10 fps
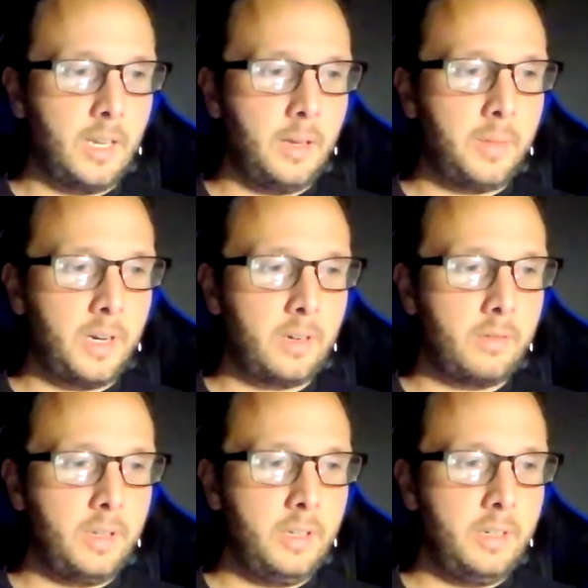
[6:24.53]
About
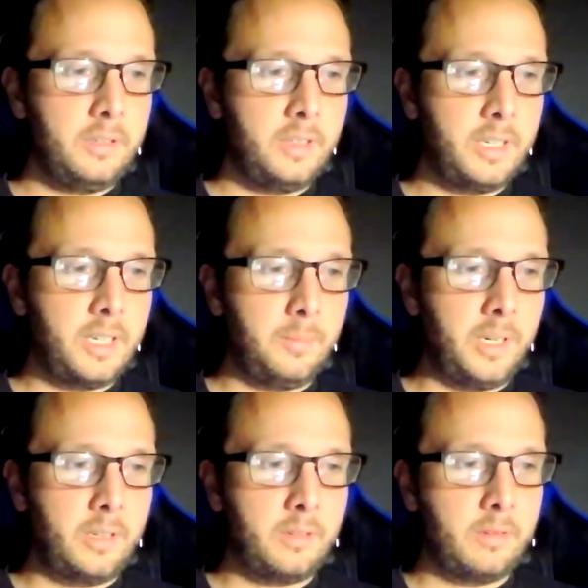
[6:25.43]
cleaning, she can
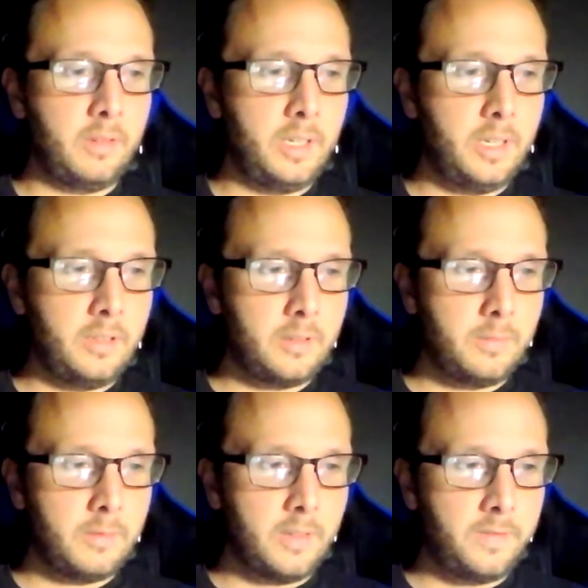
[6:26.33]
be cleaned
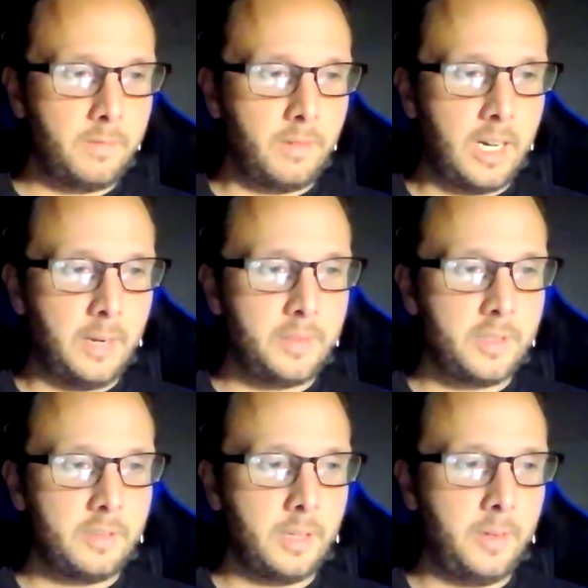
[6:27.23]
with wipes,
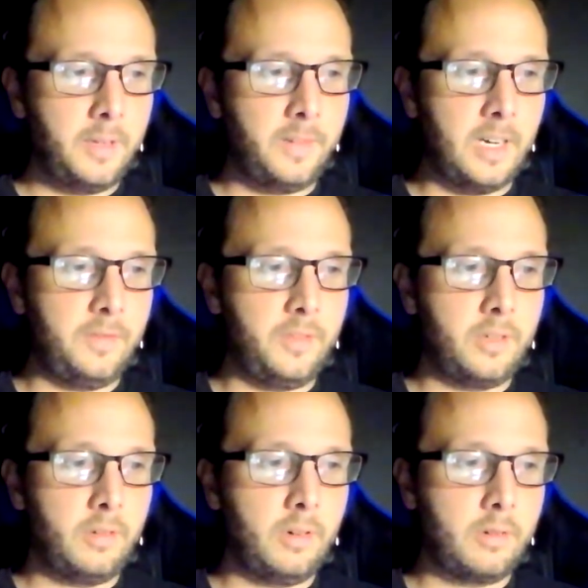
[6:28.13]
W5
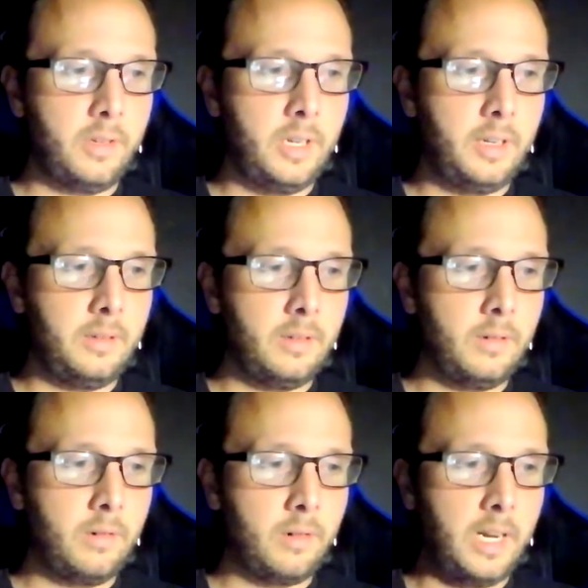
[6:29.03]
general cleaning,
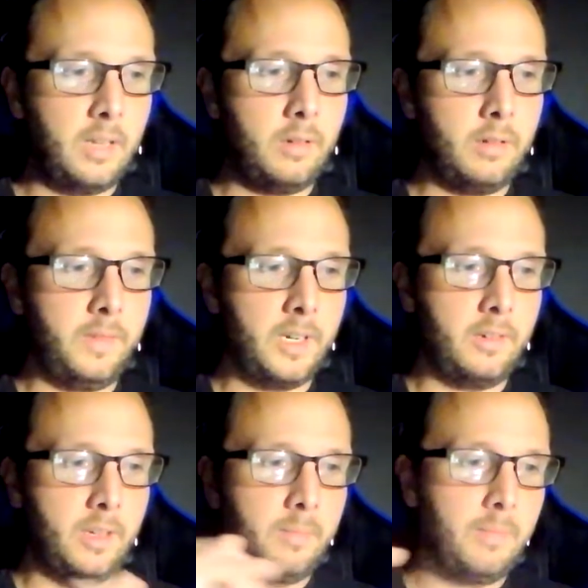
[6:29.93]
or aloe
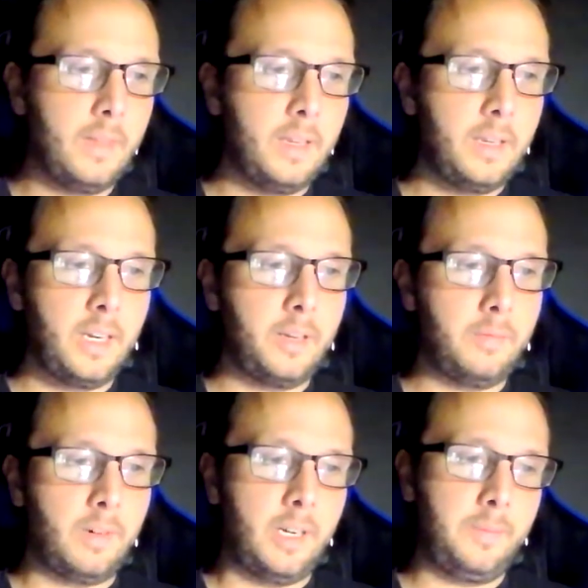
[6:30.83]
vera hand
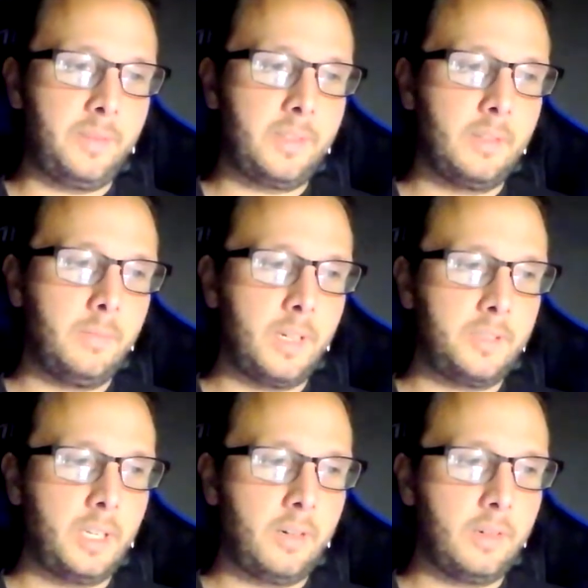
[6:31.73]
wipes. My
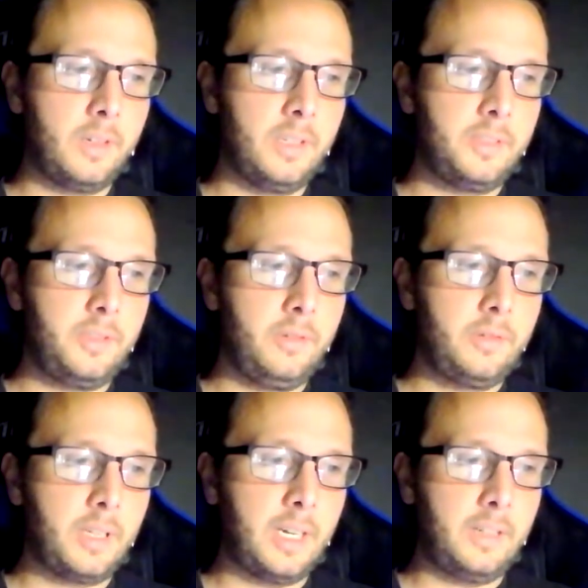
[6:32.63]
shower is too
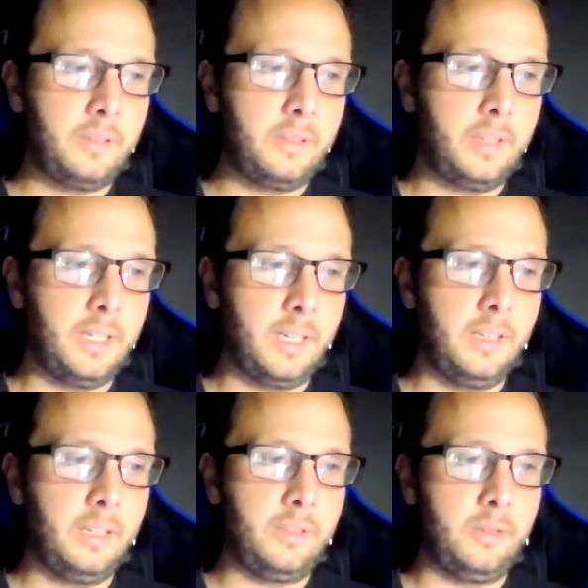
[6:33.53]
tight to get
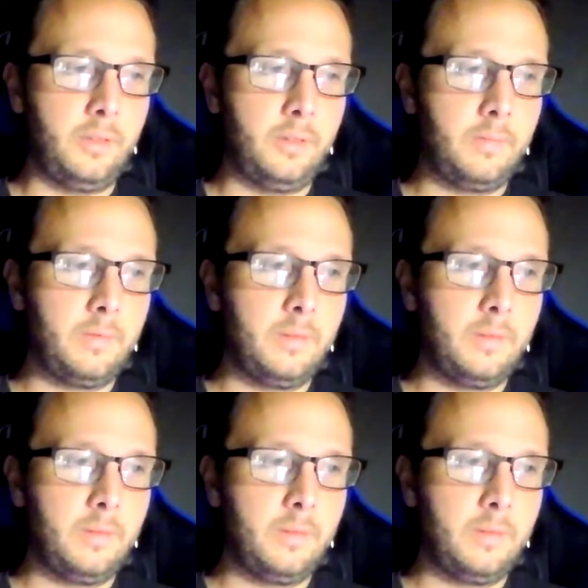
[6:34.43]
into.